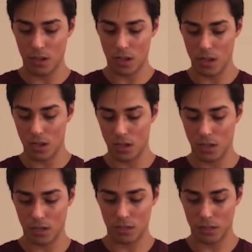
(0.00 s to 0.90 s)

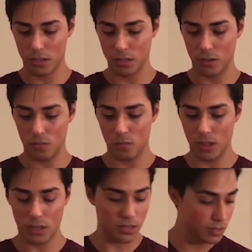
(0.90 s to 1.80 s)
And
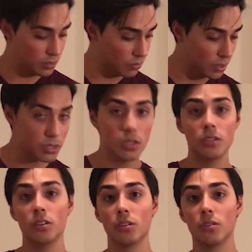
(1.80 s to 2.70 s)
what this is going to
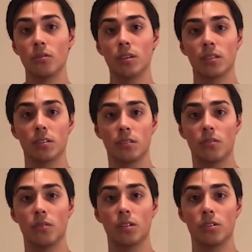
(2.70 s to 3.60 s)
do is this is
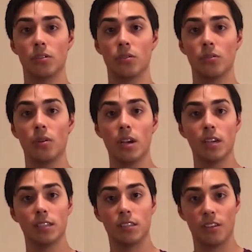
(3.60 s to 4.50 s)
going to
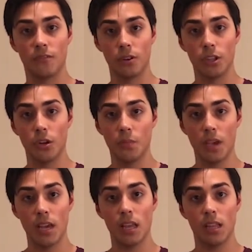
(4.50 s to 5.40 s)
sit for a little
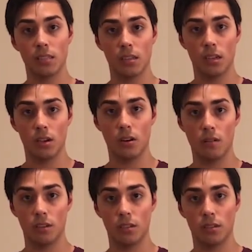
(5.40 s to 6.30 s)
bit, and that's going to
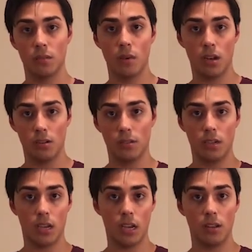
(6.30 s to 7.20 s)
encourage the tomatoes to
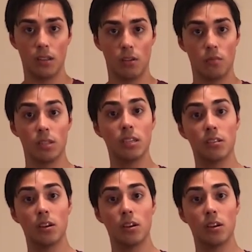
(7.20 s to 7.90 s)
kind of like release